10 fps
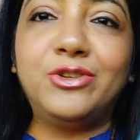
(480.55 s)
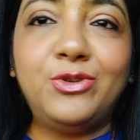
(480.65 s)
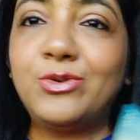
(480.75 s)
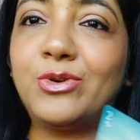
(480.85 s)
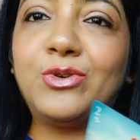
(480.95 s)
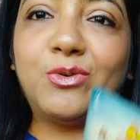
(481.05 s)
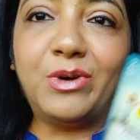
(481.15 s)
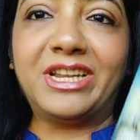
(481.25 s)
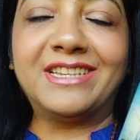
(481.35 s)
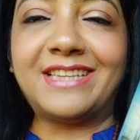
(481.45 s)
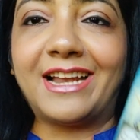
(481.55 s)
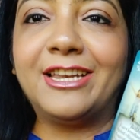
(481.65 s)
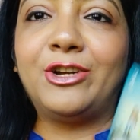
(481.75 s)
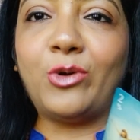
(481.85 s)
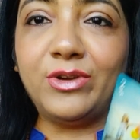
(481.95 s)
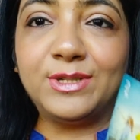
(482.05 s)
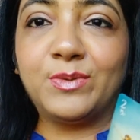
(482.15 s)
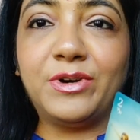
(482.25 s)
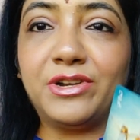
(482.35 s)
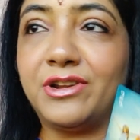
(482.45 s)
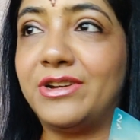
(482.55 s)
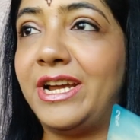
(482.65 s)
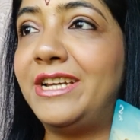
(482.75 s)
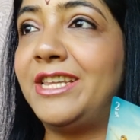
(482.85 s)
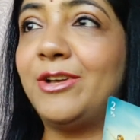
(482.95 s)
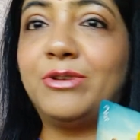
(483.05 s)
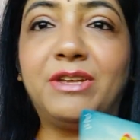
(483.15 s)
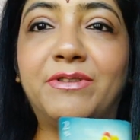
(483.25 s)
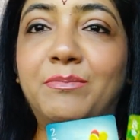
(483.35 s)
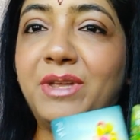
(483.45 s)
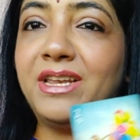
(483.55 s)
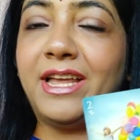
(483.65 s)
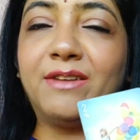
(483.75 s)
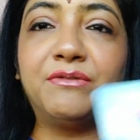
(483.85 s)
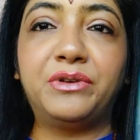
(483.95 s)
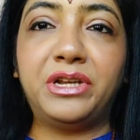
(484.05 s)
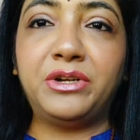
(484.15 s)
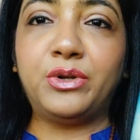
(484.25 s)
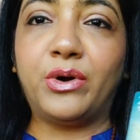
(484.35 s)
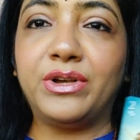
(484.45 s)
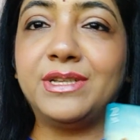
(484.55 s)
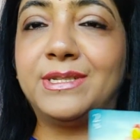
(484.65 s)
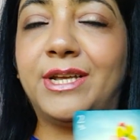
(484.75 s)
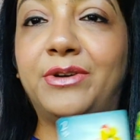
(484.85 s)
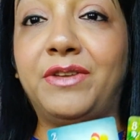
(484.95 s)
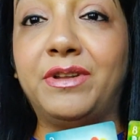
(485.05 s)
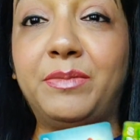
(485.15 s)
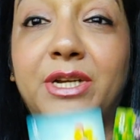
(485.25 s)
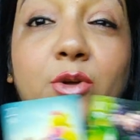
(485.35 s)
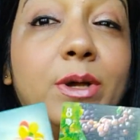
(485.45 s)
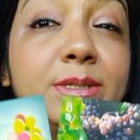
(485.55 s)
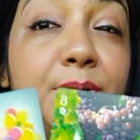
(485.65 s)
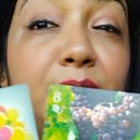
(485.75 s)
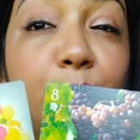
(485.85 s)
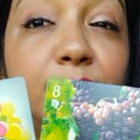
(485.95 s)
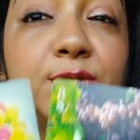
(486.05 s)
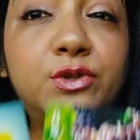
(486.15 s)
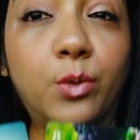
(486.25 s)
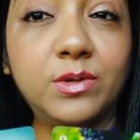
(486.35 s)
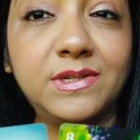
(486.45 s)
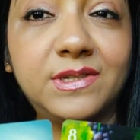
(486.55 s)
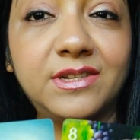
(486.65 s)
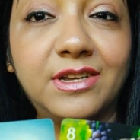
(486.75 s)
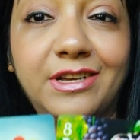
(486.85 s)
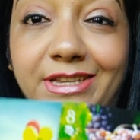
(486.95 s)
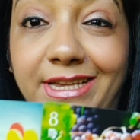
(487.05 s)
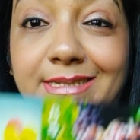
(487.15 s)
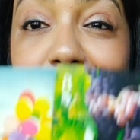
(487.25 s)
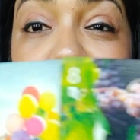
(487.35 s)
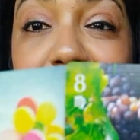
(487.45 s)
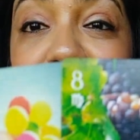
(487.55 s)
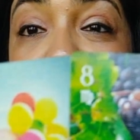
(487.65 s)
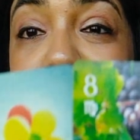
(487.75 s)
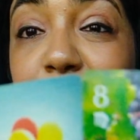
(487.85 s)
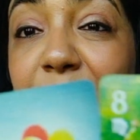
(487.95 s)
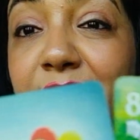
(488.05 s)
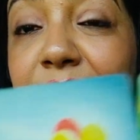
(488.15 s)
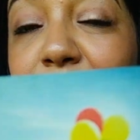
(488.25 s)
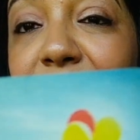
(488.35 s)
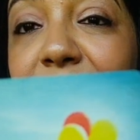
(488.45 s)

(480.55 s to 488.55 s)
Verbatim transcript: you don't know what exactly toys were, right? They could even be like wooden toys, they could even be toys made up of stones. Yes, there are chances, because